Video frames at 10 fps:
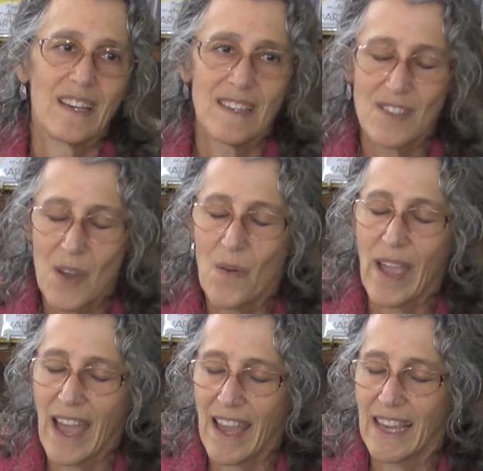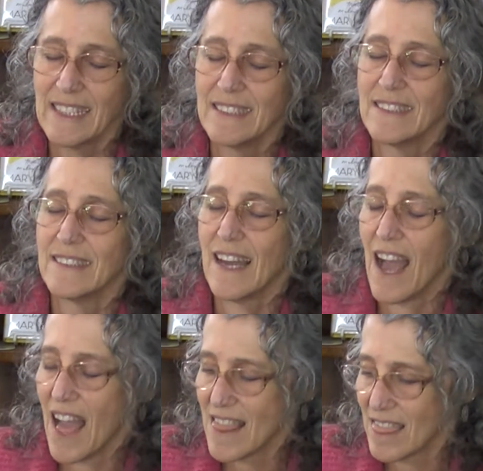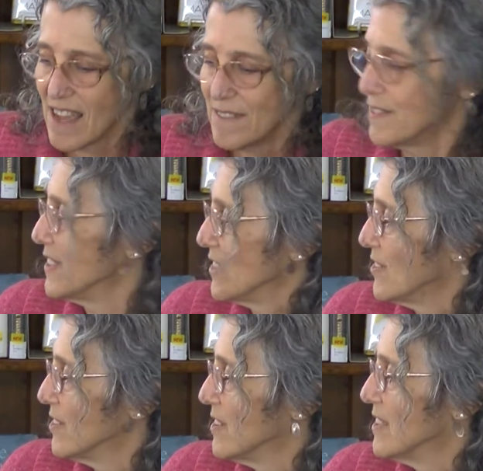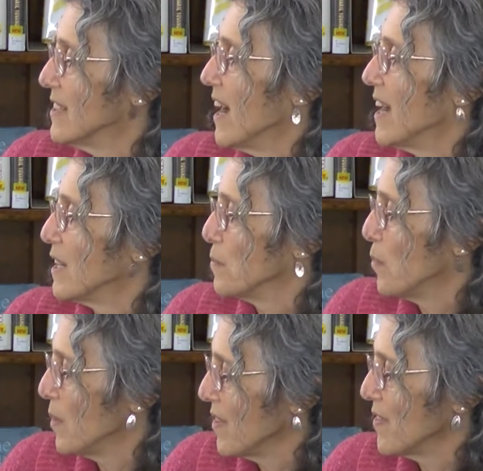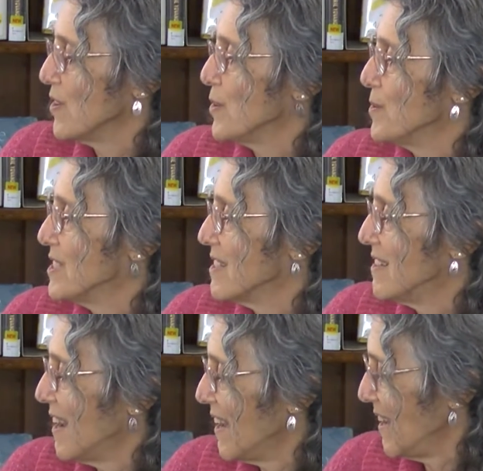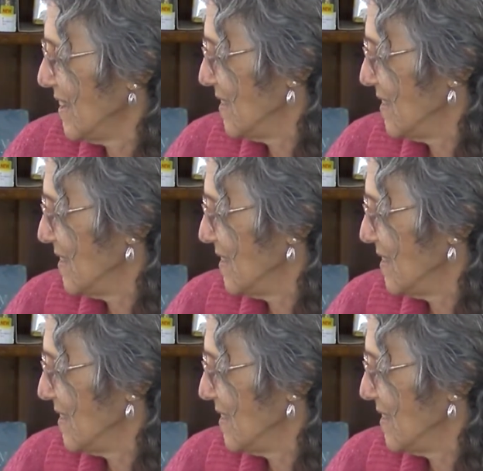It's okay. I love you. I'm with you today.